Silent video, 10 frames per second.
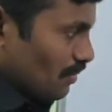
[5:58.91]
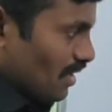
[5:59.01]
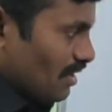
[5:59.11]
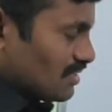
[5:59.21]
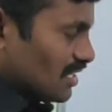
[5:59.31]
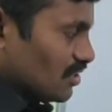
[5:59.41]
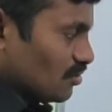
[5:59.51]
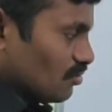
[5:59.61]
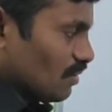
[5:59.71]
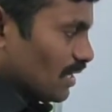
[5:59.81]
Because
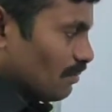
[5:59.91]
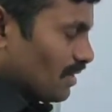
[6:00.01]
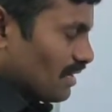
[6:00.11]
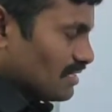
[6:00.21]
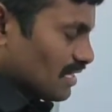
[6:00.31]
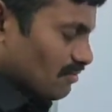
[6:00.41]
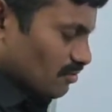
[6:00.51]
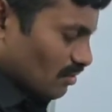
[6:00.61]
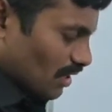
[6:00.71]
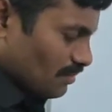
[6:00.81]
here 2 multiplied
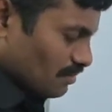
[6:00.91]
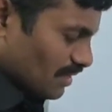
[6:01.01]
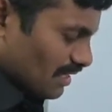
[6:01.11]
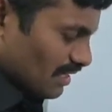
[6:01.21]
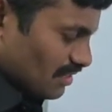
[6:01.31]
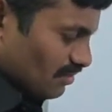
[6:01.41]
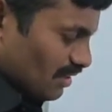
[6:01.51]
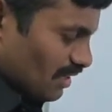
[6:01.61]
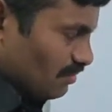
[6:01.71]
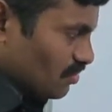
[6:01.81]
itself 2 times, but here is
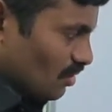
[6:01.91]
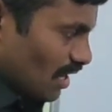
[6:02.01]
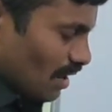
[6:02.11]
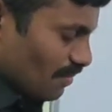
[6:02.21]
1 time. So